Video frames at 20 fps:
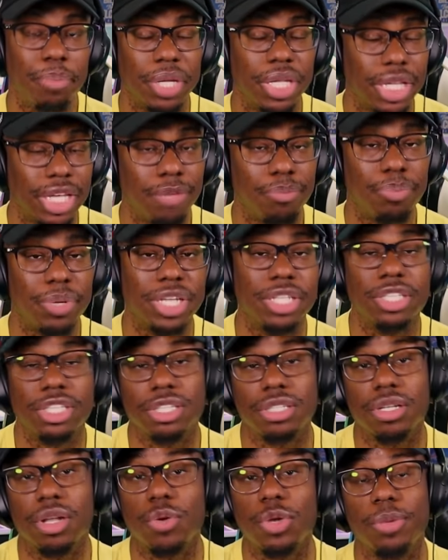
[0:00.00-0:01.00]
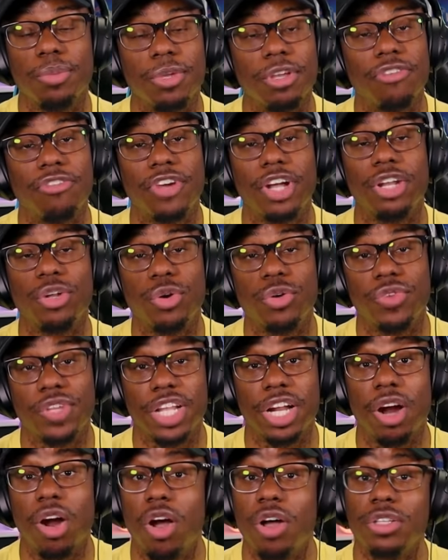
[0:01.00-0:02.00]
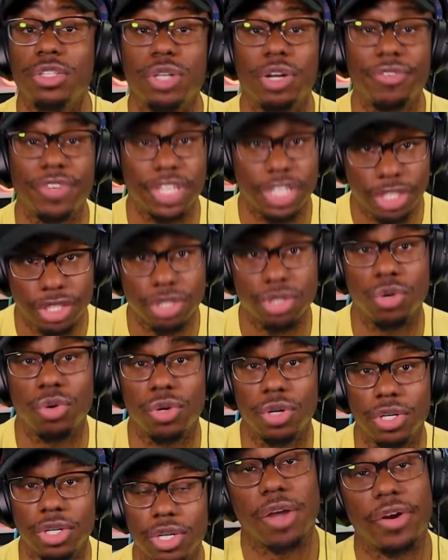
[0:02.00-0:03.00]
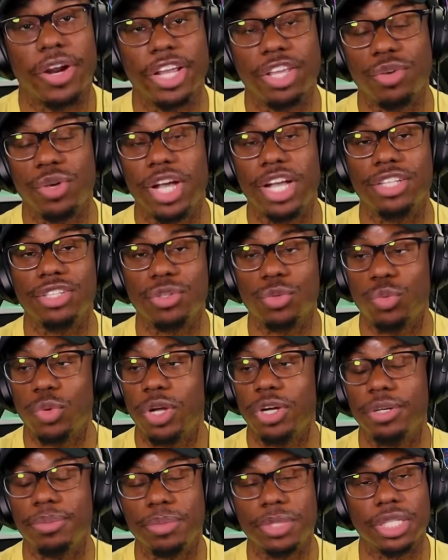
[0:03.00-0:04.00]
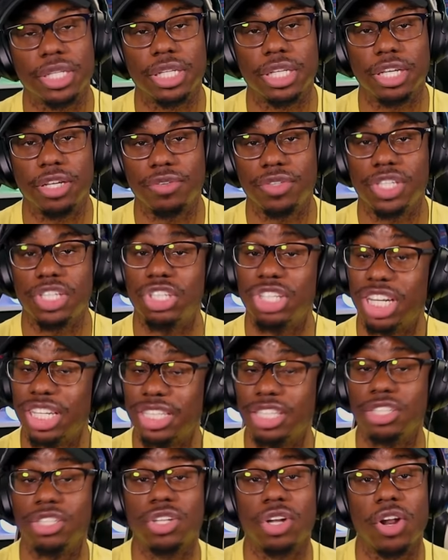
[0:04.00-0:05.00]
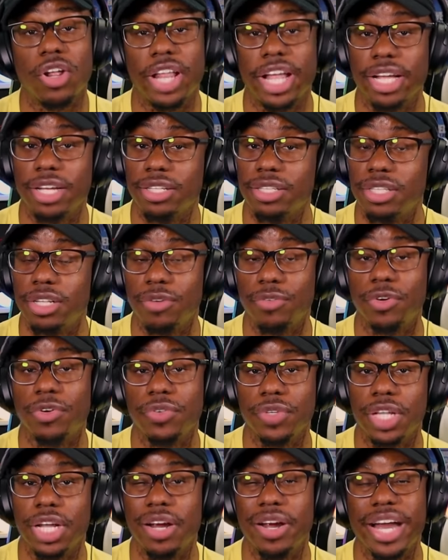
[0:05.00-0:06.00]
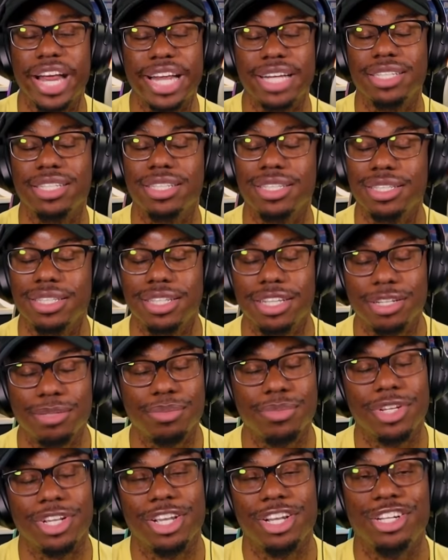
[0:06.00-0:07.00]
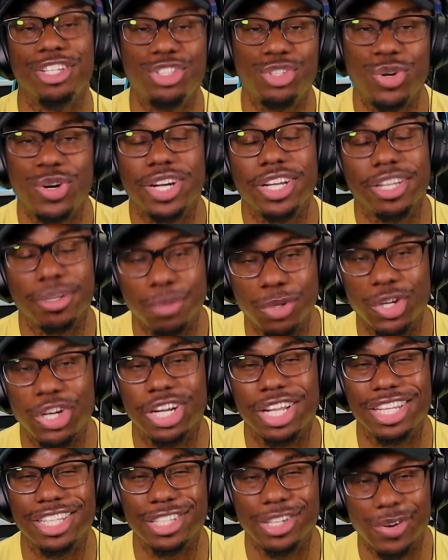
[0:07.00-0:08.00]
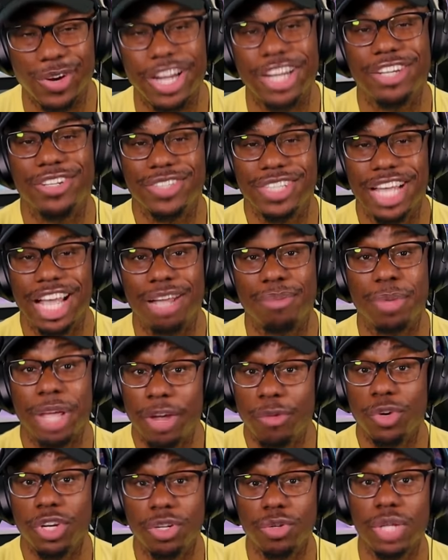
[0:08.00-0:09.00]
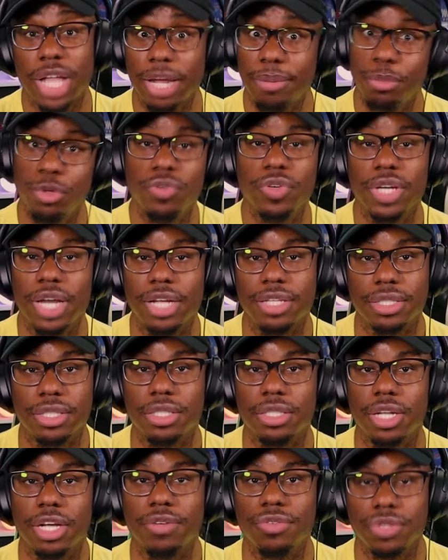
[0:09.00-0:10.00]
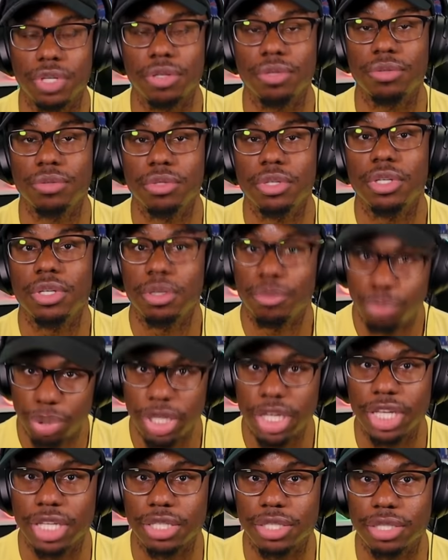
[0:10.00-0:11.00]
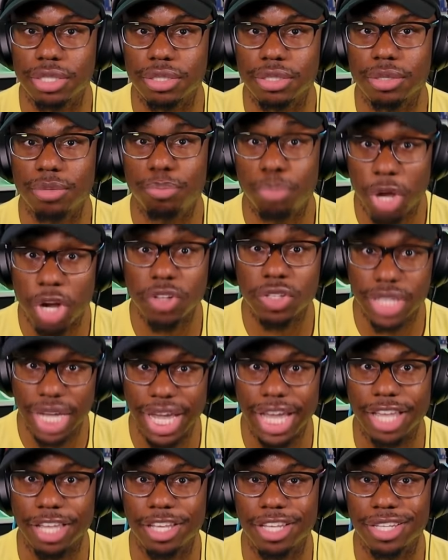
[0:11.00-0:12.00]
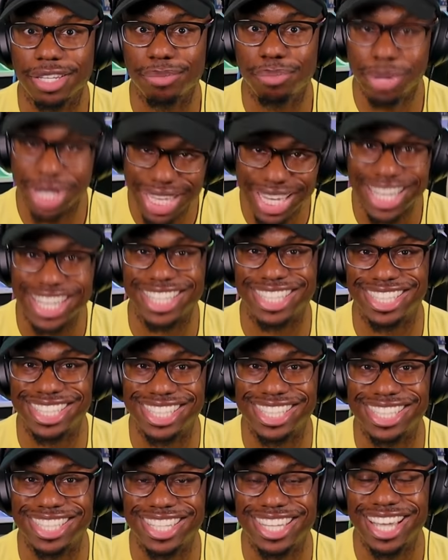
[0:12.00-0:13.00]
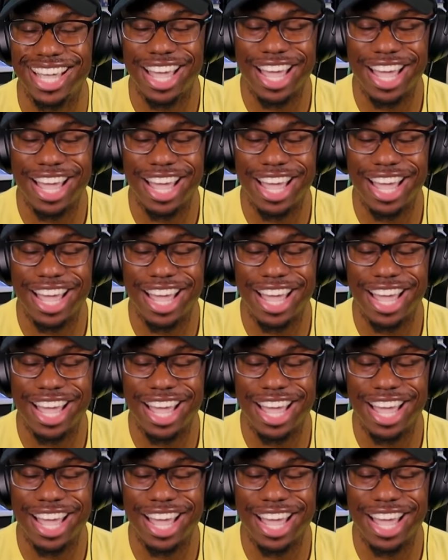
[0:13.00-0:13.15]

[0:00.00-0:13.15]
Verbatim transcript: BillyBinges. Go give me a follow over there. I also have a Discord. All right, you guys are welcome to leave suggestions and all that good stuff over there, and just to come join the community. It's a grand old time. And we do like movie nights and stuff, so please partake, please.